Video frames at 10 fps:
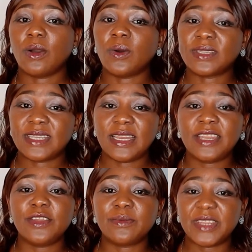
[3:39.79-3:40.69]
or
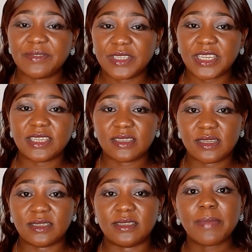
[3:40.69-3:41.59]
selenium
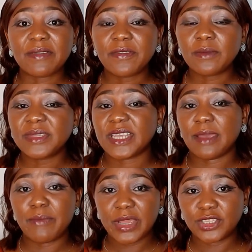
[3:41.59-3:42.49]
deficiencies performs
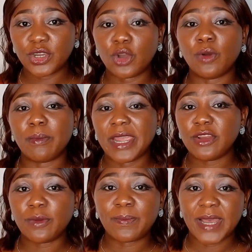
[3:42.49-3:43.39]
a major or
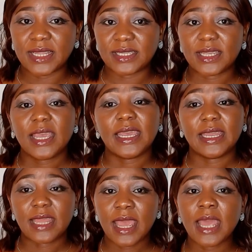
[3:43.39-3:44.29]
minor part
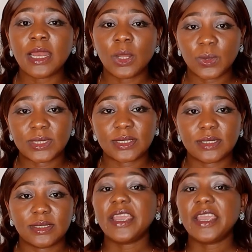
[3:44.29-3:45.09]
in hair loss.